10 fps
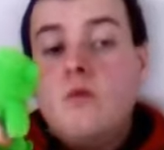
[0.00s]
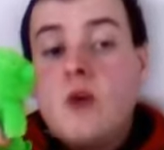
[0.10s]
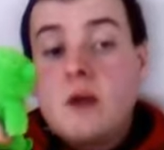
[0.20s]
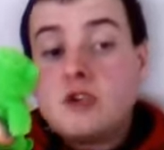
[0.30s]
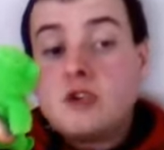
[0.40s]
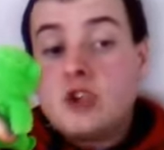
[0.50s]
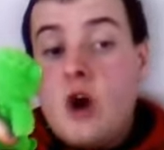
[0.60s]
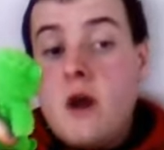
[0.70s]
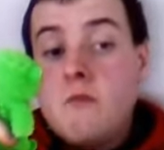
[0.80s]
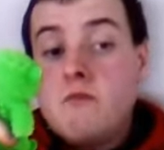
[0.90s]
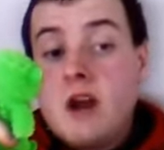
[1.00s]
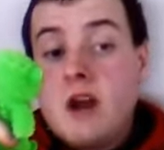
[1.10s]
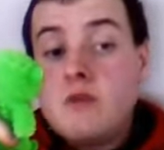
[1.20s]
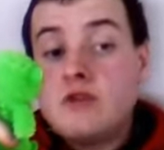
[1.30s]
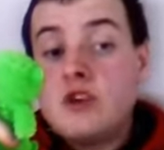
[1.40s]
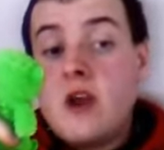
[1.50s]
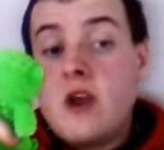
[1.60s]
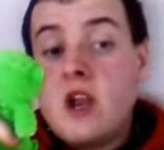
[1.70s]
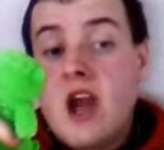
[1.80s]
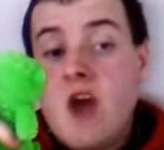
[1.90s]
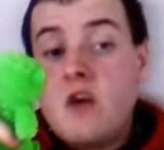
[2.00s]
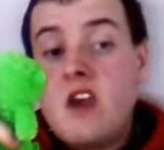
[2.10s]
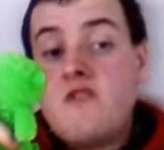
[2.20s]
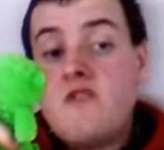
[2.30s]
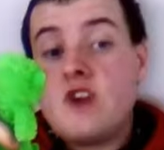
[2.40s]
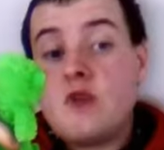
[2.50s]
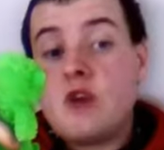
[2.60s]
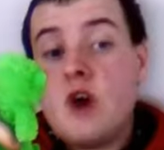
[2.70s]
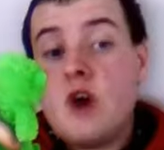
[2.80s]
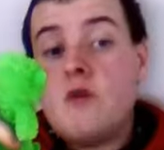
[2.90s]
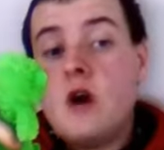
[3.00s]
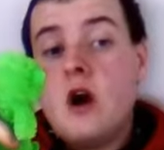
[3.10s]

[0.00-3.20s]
Well, I'm sorry, but I will do it now if you don't go.